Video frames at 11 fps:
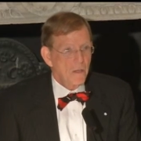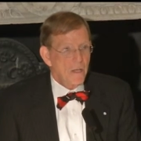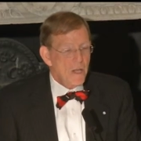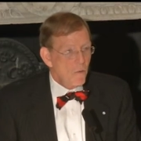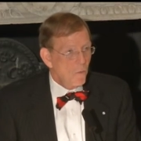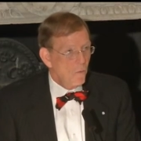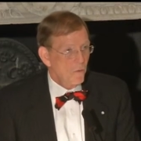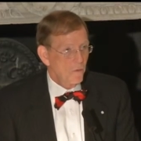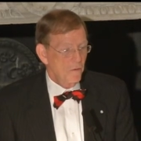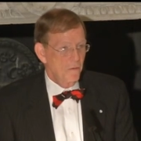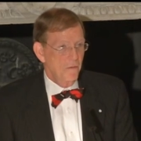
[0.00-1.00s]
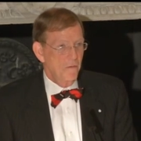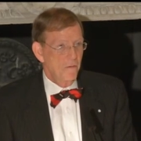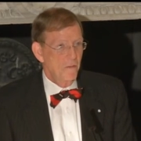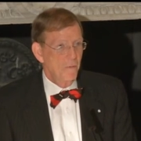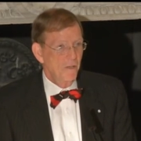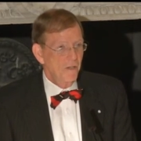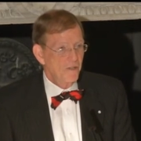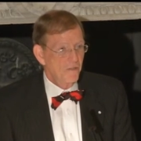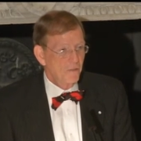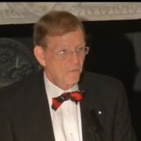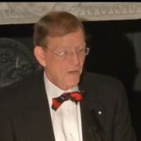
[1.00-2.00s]
He ordered the
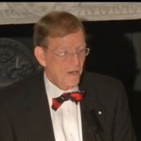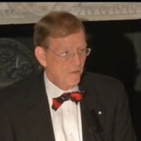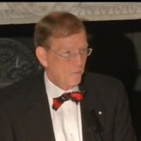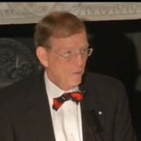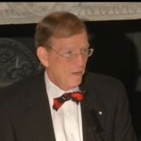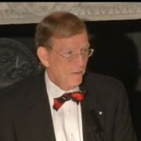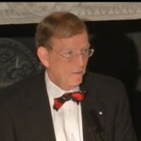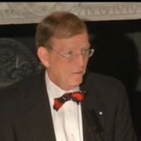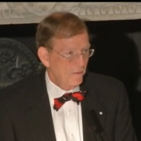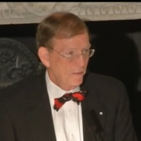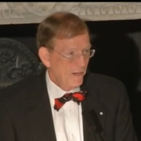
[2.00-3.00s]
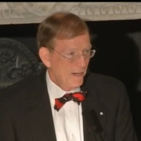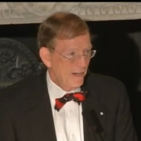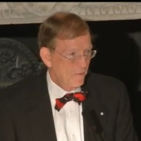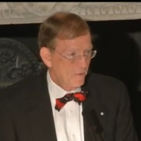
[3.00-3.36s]
militia to fire twice and